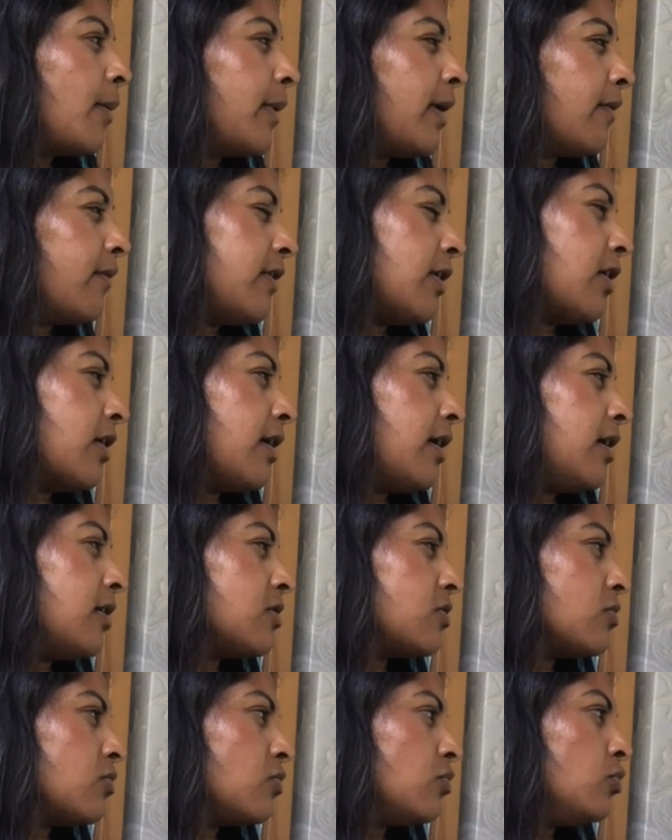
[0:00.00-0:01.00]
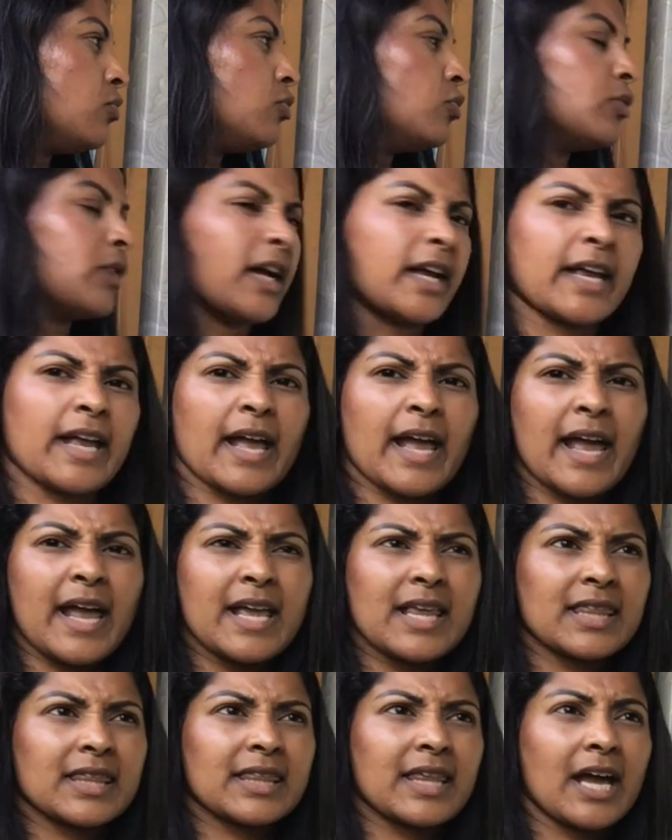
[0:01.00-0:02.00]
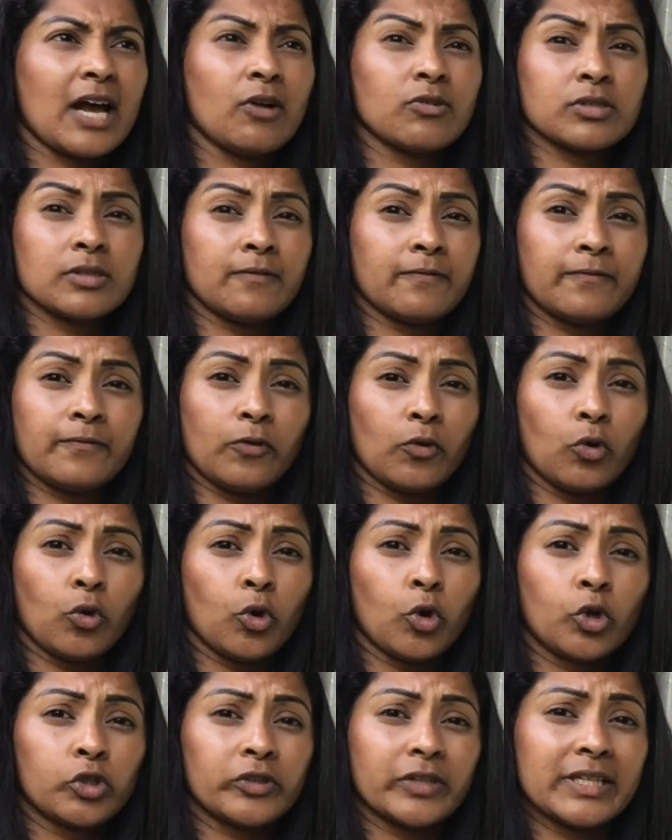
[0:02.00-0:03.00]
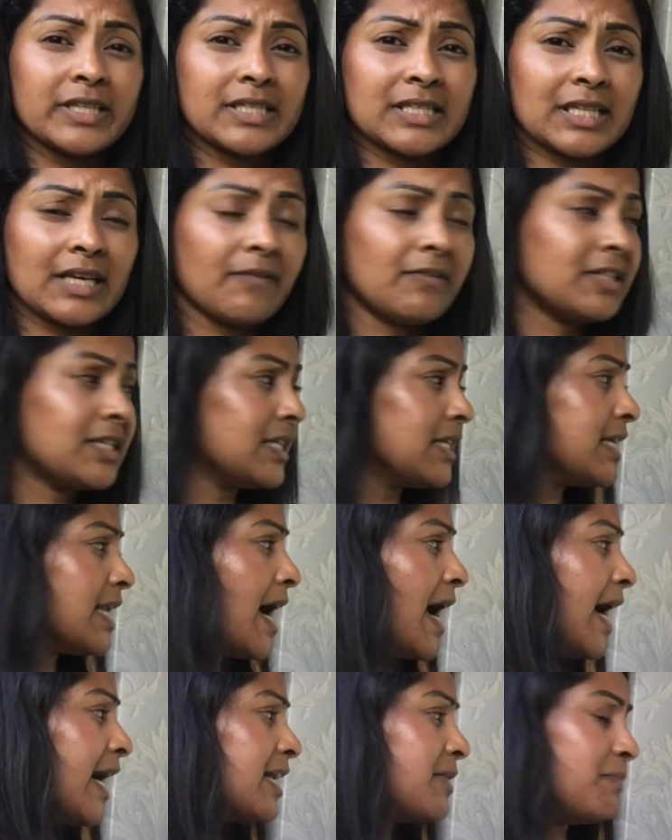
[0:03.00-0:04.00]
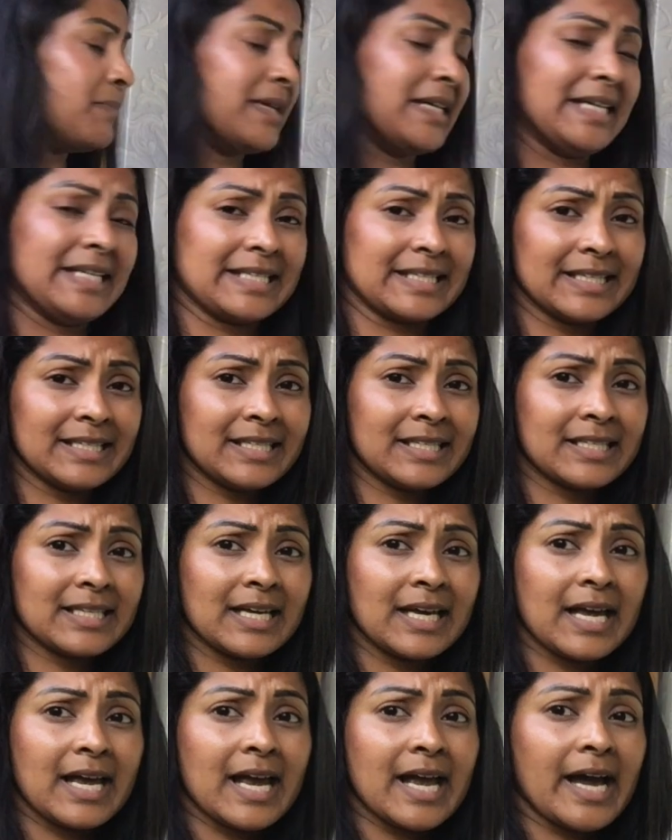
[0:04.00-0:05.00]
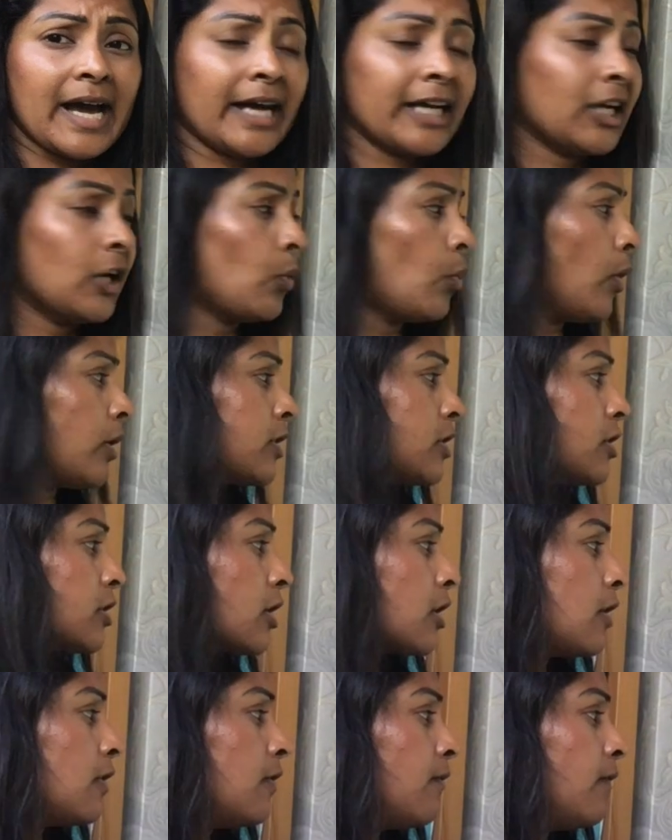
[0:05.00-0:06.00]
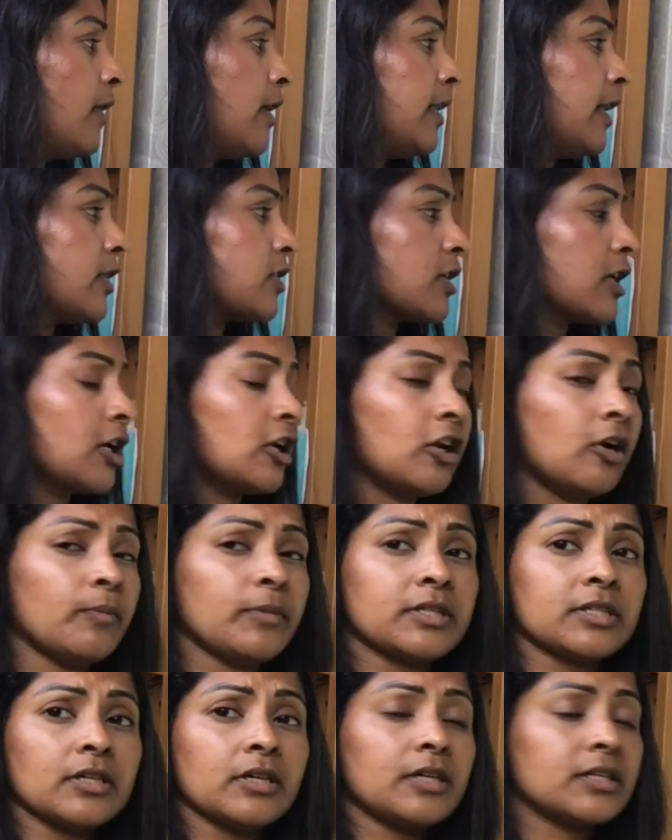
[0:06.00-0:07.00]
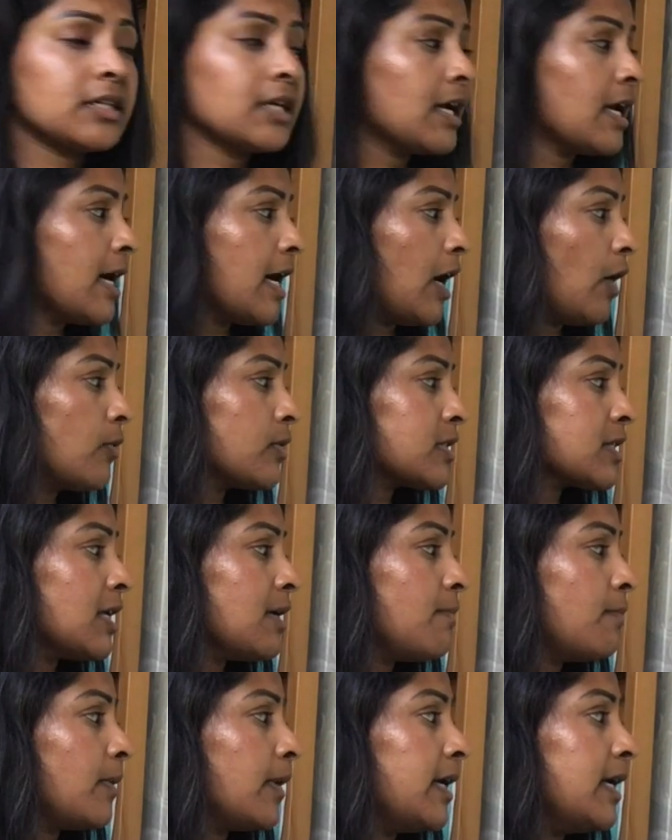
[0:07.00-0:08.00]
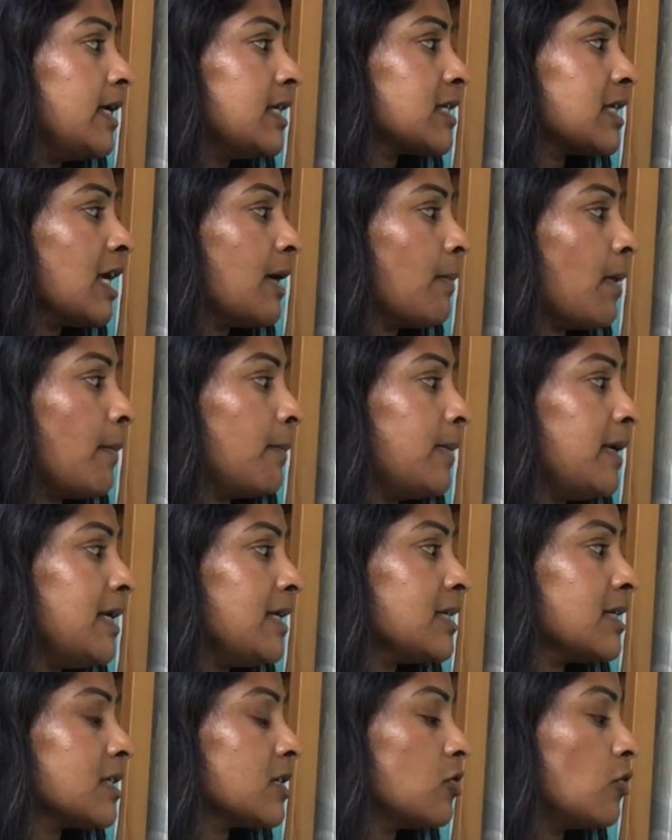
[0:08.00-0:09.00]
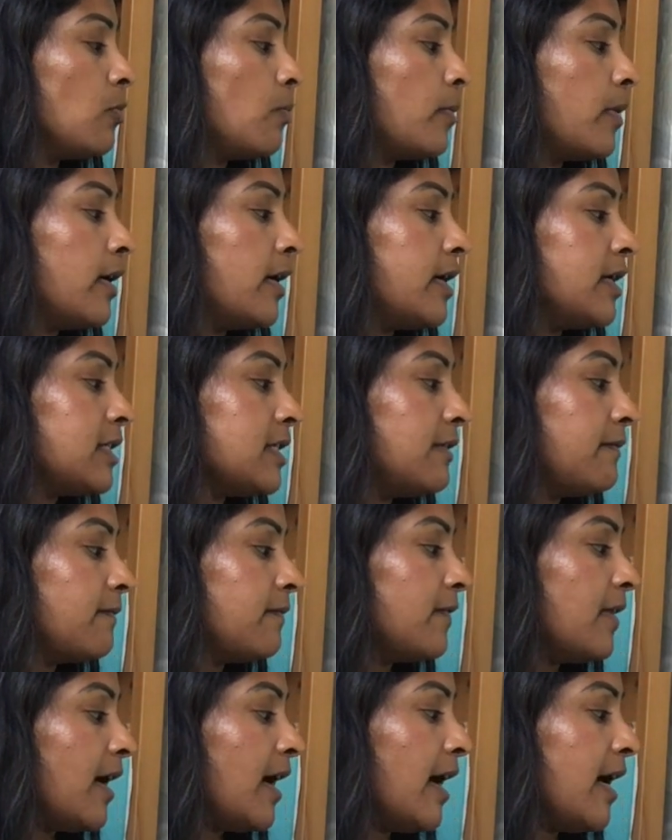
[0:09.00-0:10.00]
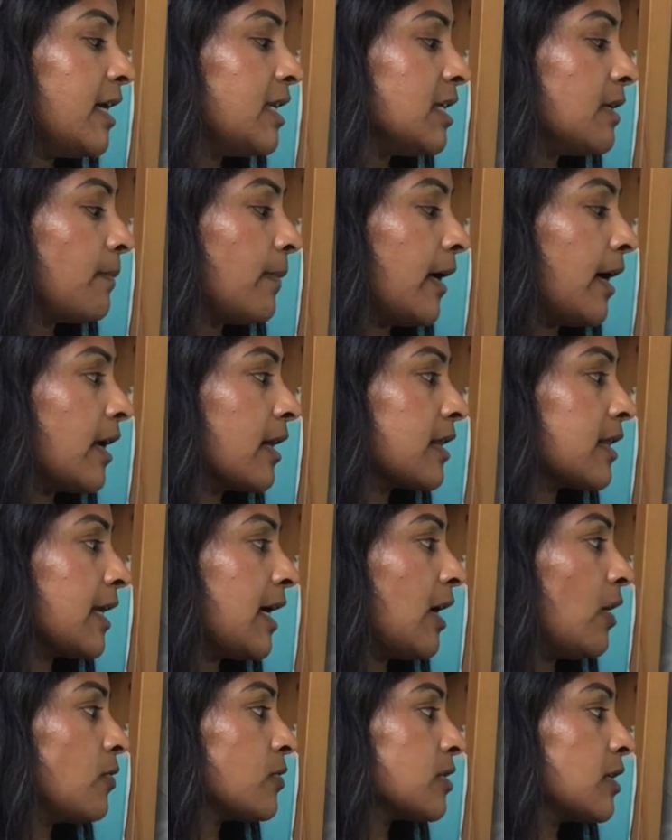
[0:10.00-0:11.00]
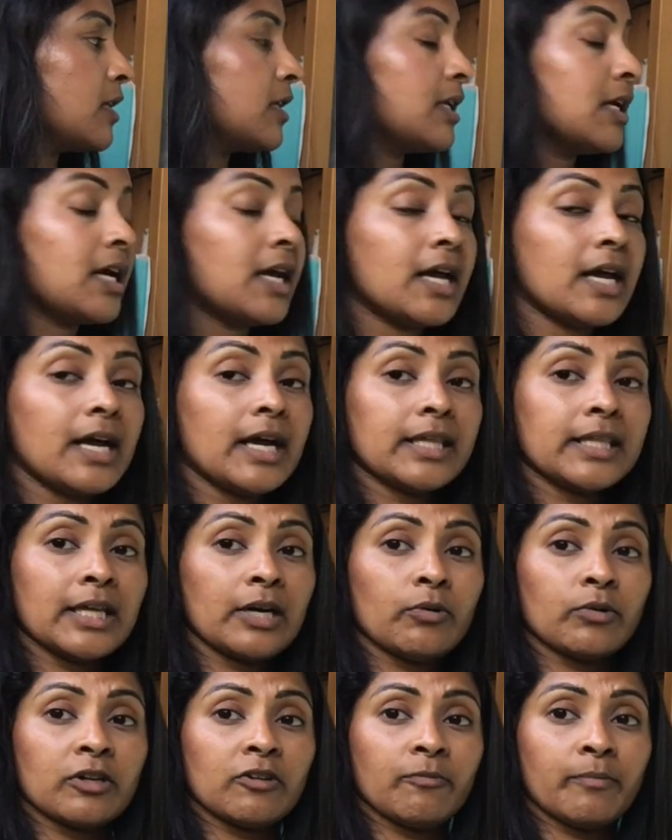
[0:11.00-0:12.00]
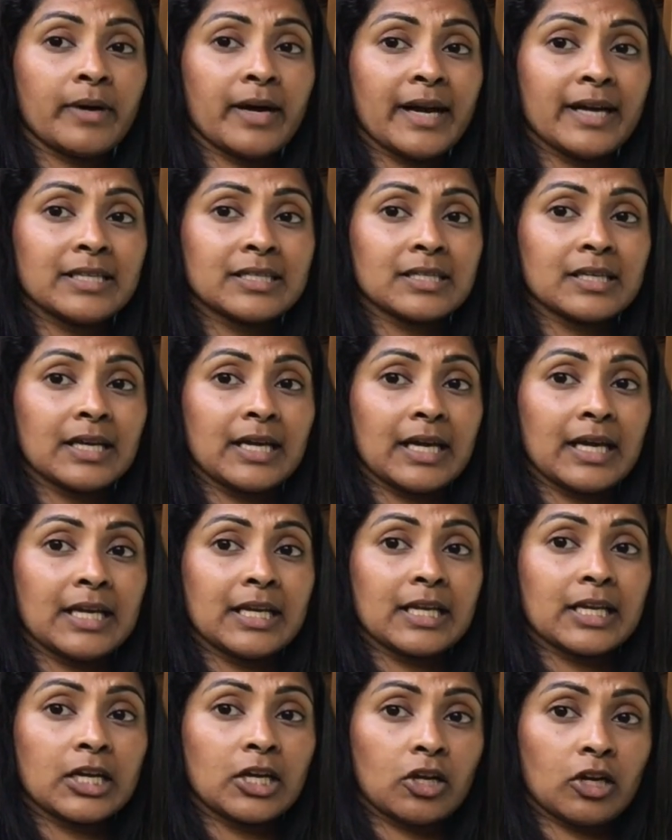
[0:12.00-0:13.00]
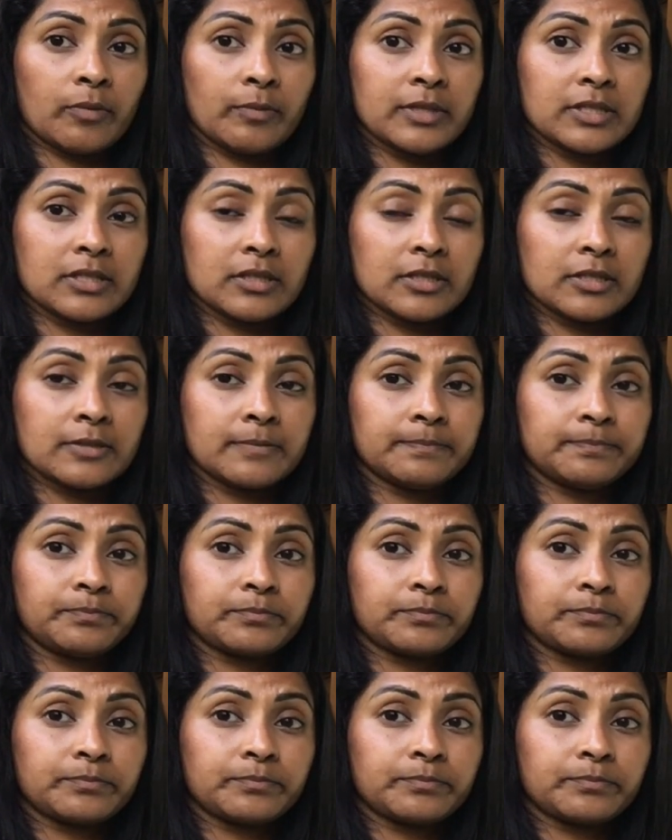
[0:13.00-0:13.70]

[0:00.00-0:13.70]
me have a guess, like 8,479 meters, and I wanted to convert that to kilometers, I would simply take my meters number, divide it by 1000, and that will give my answer in kilometers.